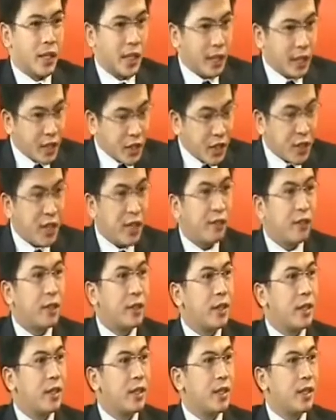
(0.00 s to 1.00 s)
sales is never
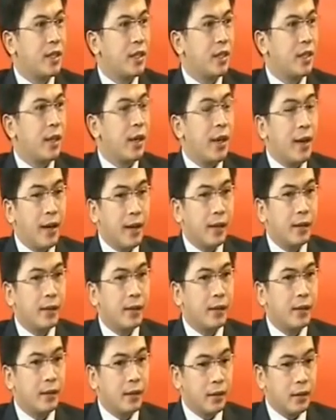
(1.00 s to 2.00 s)
easy,
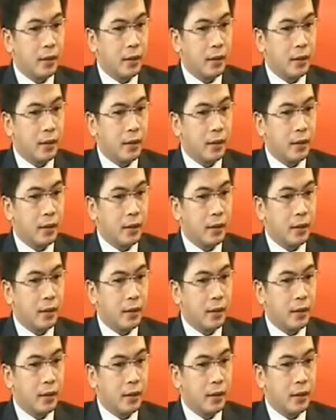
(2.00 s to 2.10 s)
and